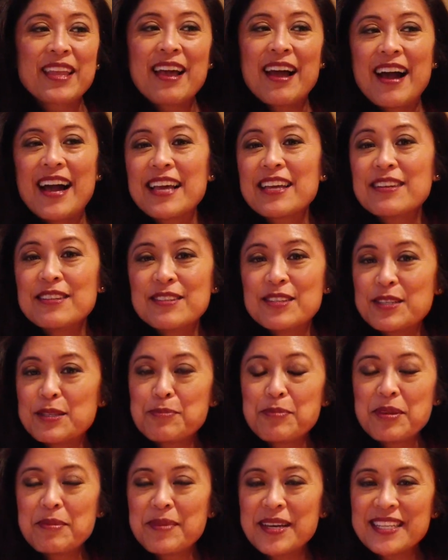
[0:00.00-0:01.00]
I could just
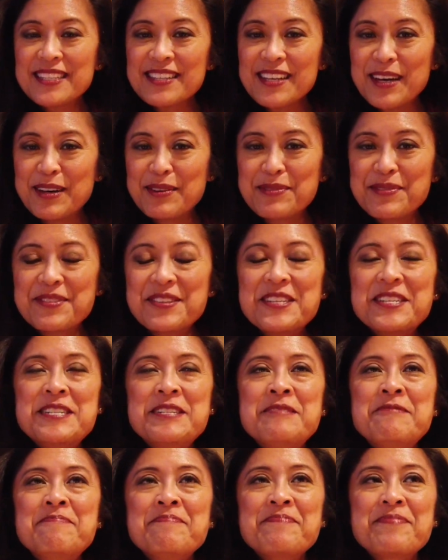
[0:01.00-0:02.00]
be myself.
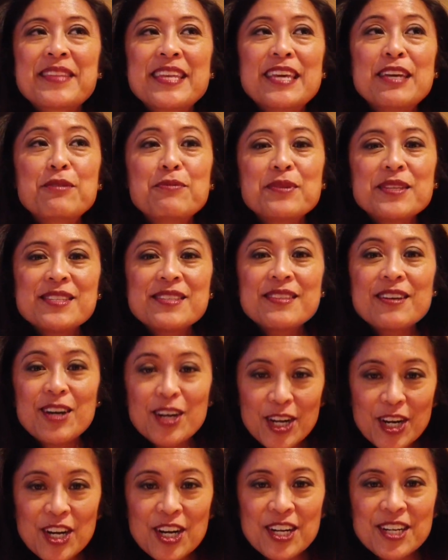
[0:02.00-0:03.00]
It was the
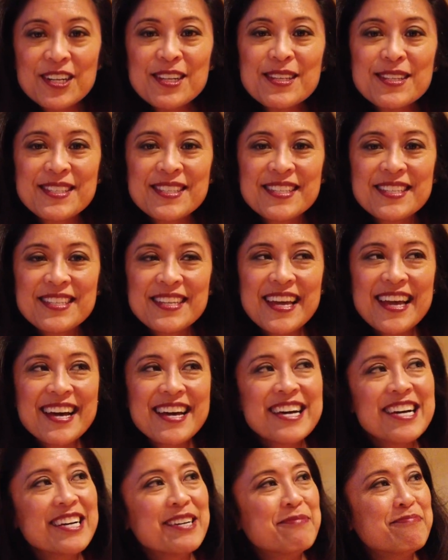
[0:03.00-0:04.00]
hardest,
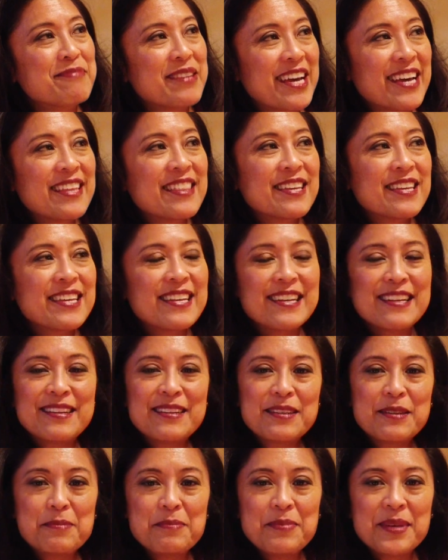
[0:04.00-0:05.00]
I think it
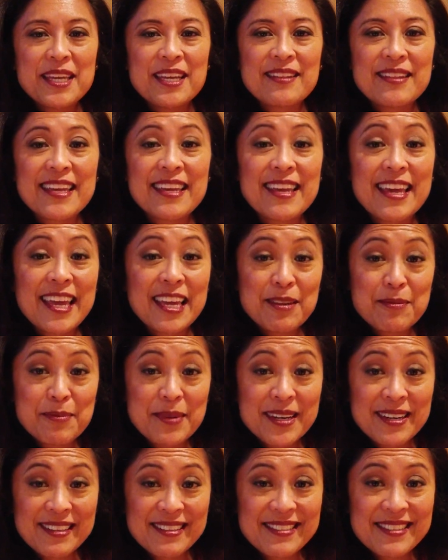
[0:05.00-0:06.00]
ended up being like 8
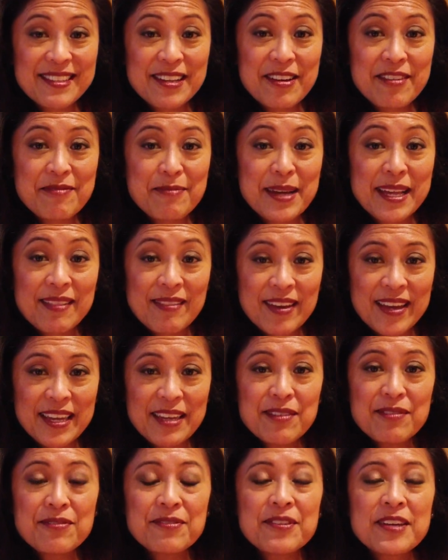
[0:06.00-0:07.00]
months of my
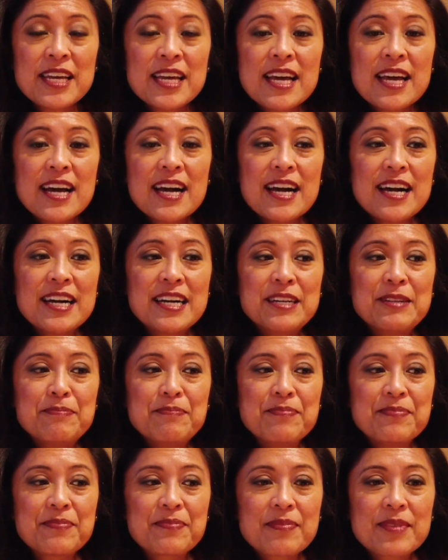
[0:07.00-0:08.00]
life.
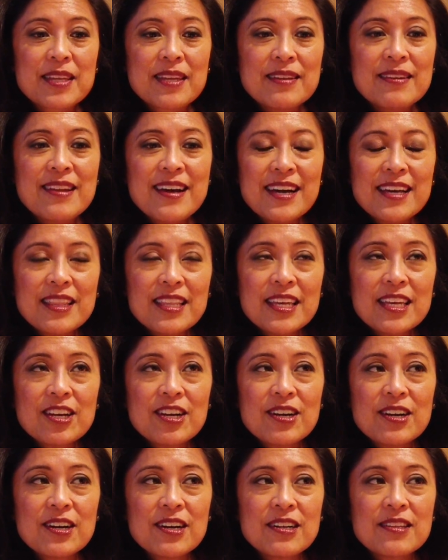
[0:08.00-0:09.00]
Not like
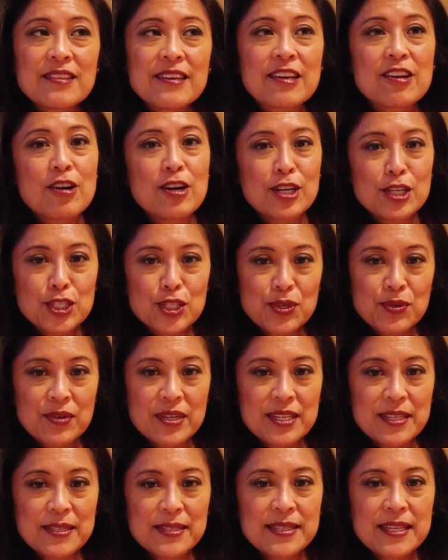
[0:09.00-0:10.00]
hard, like
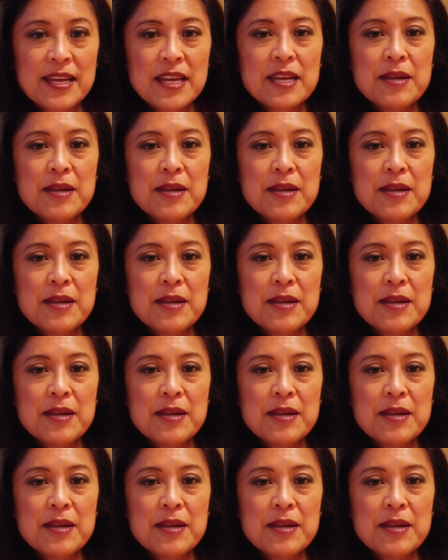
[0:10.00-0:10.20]
arduous,